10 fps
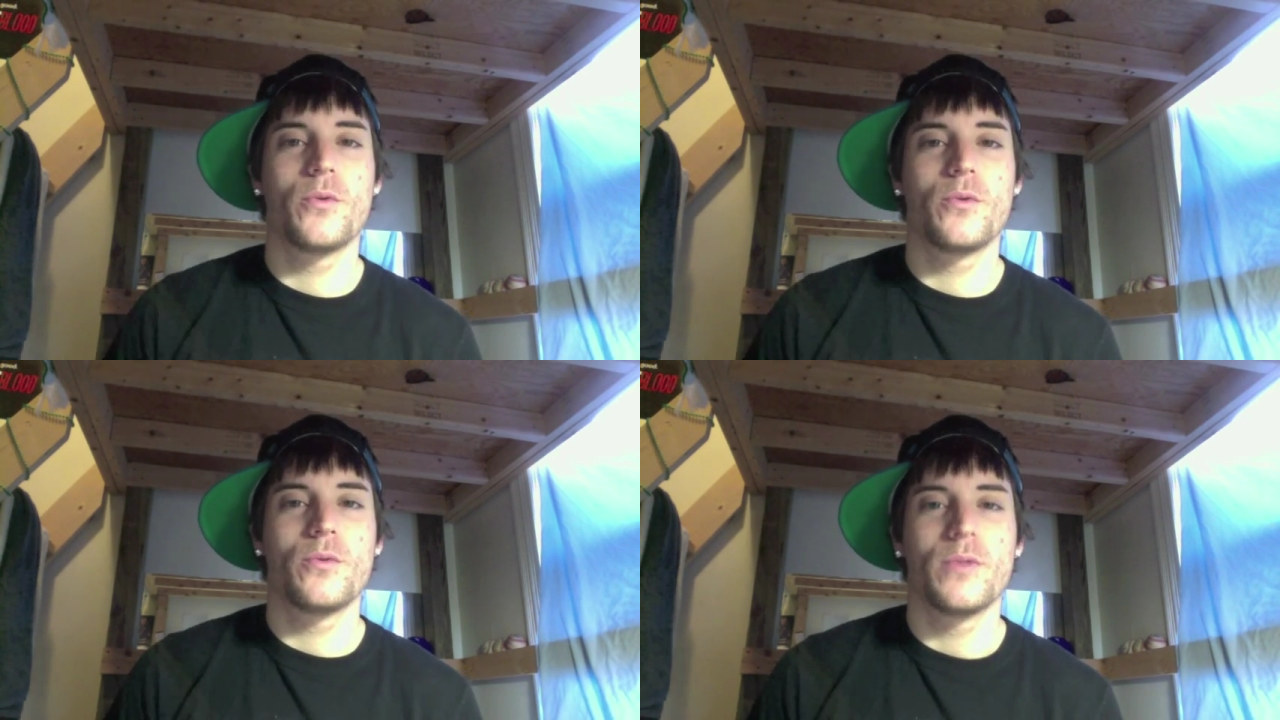
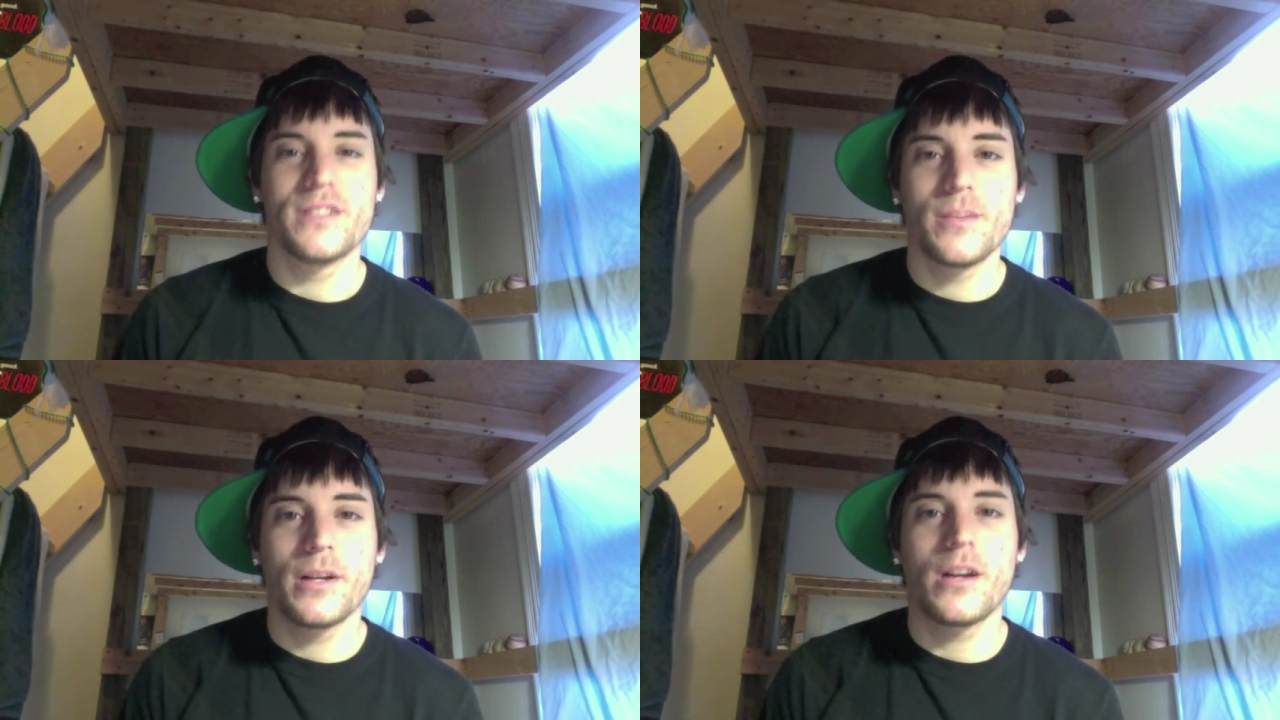When
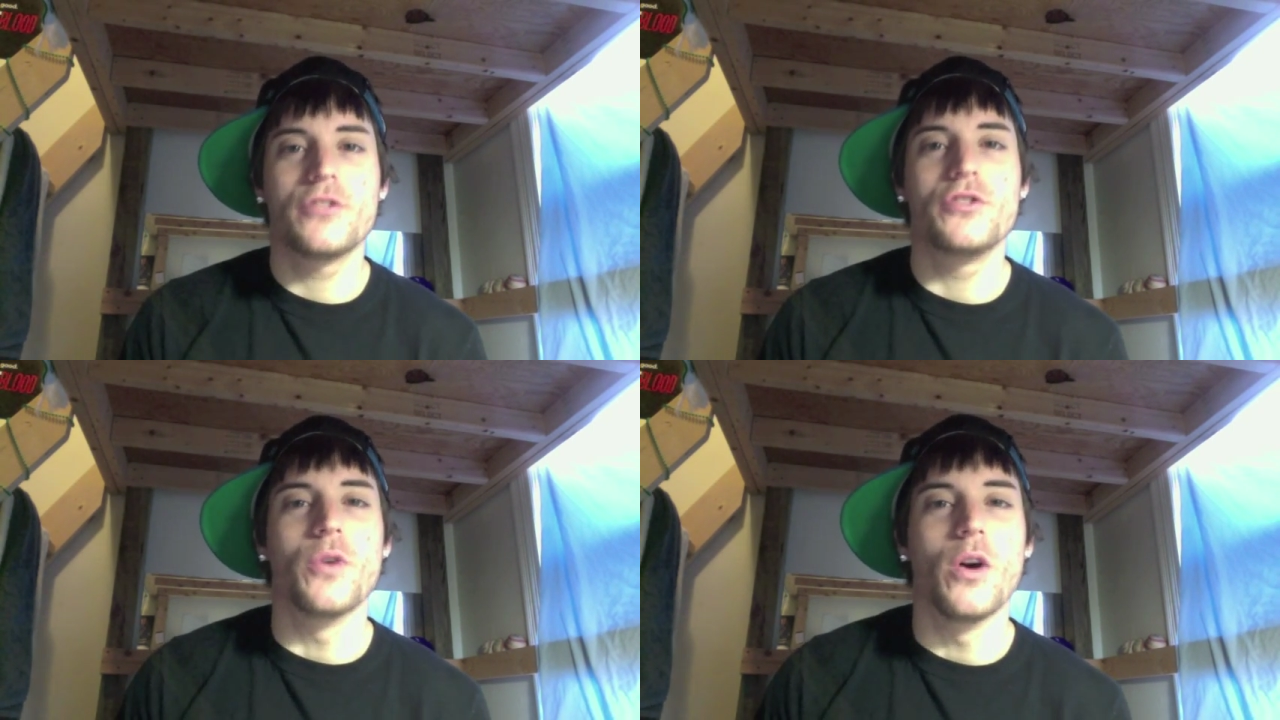someone
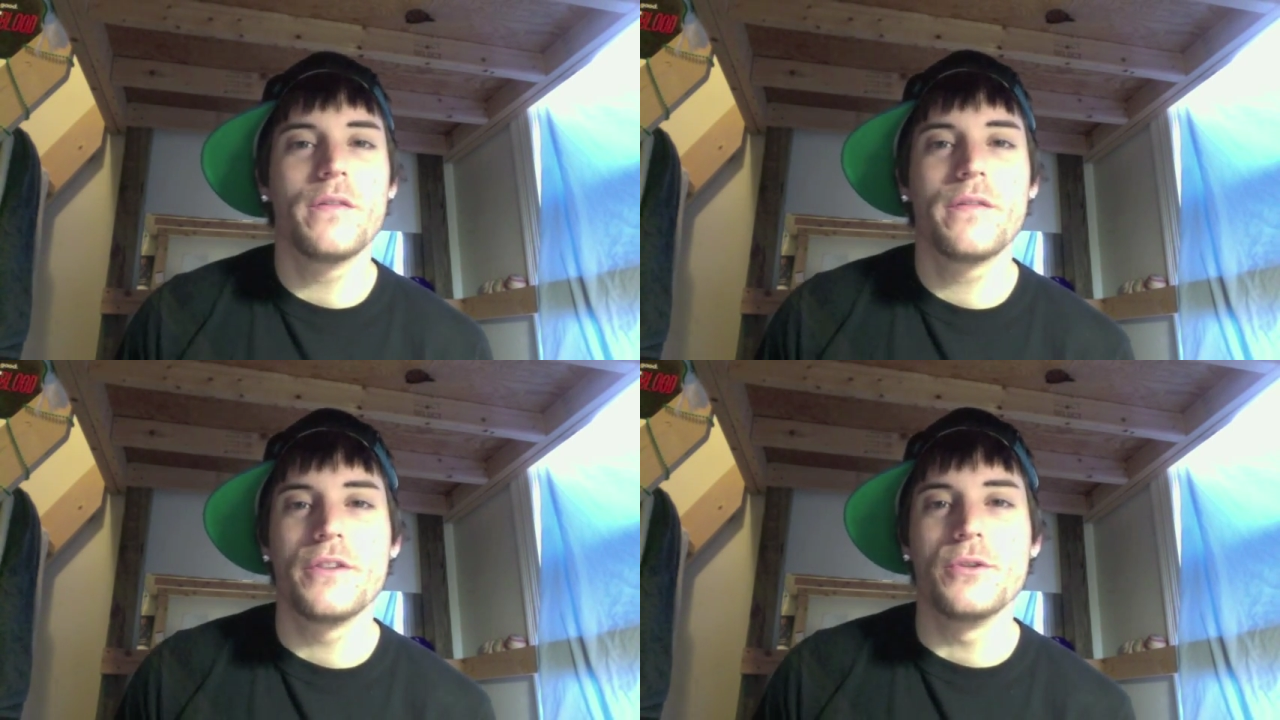cuts you
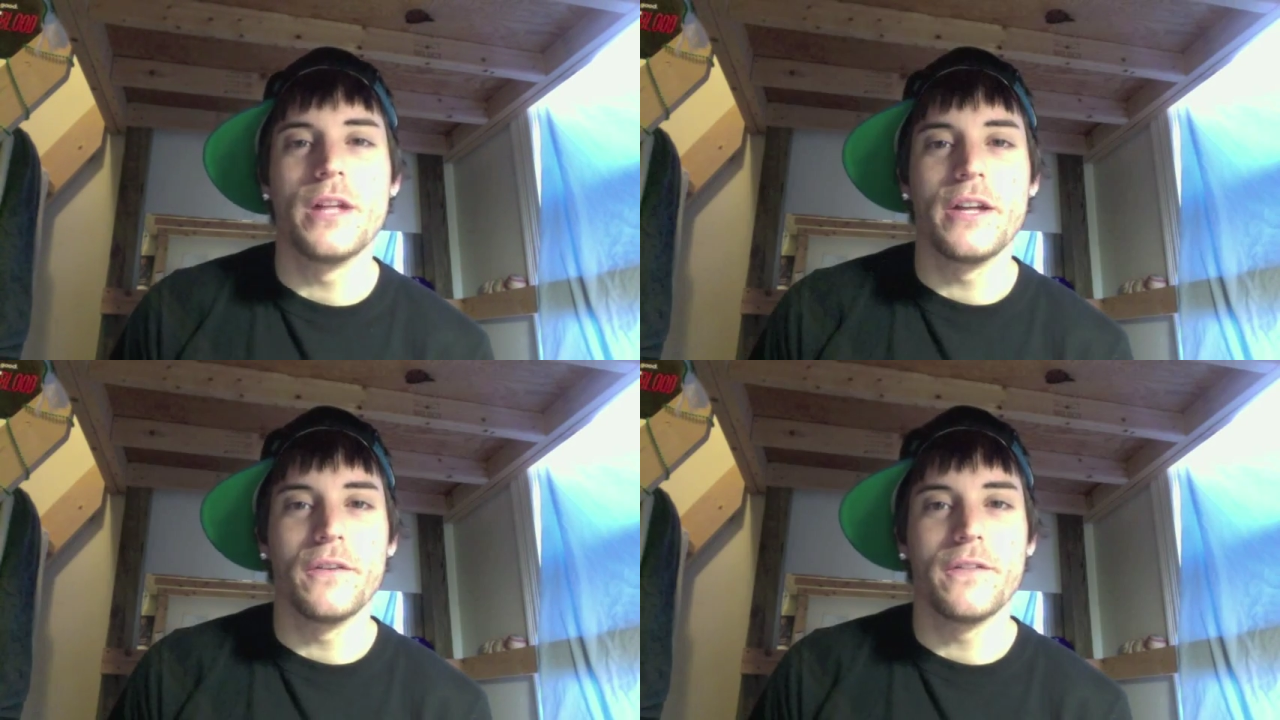off and you
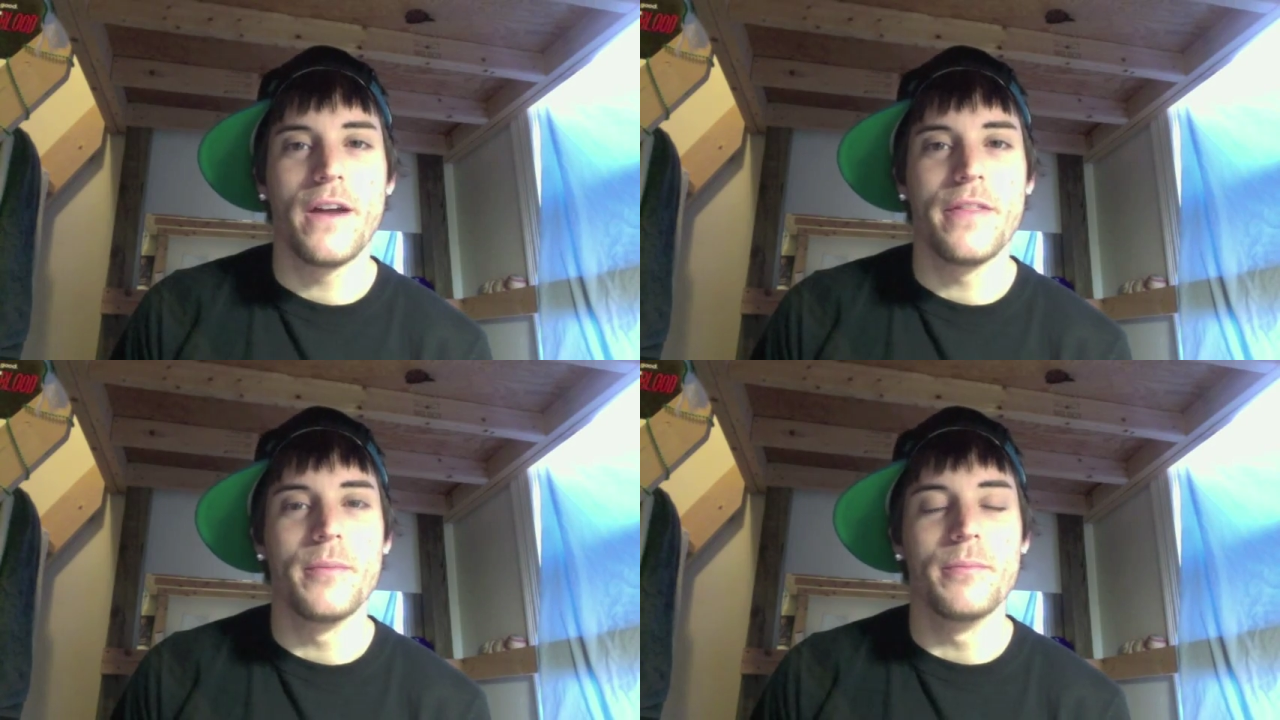later
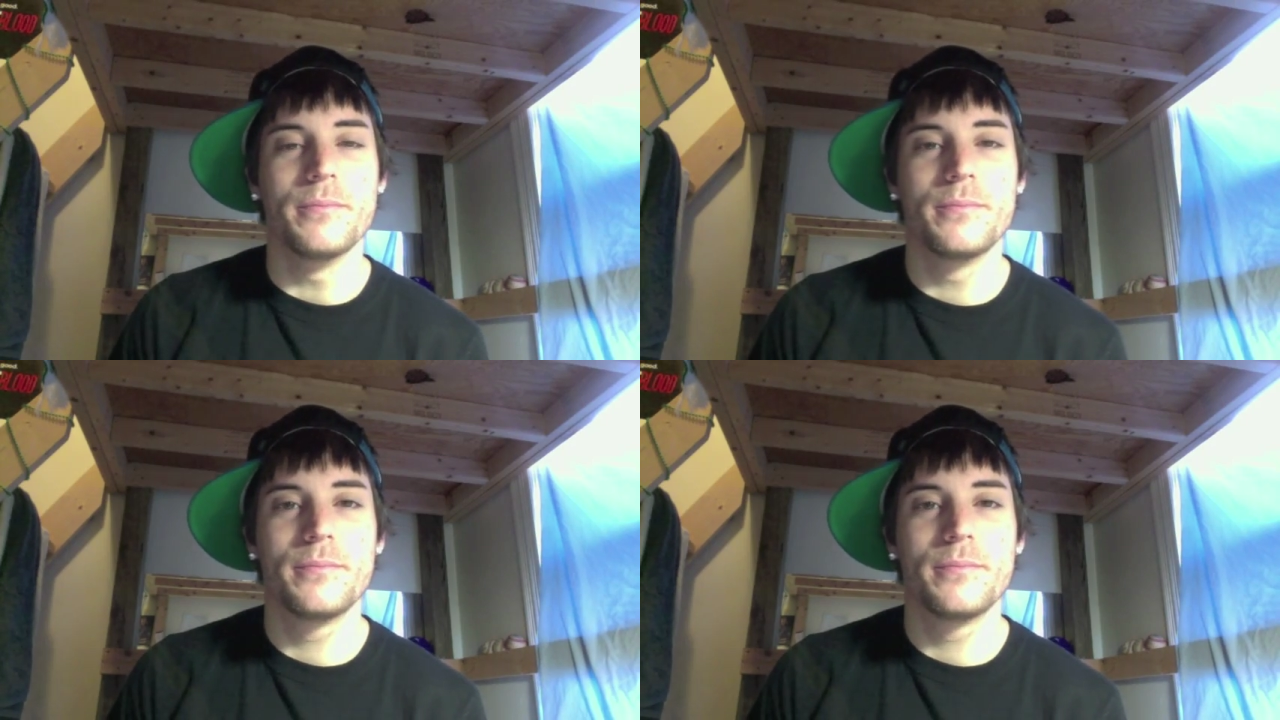find them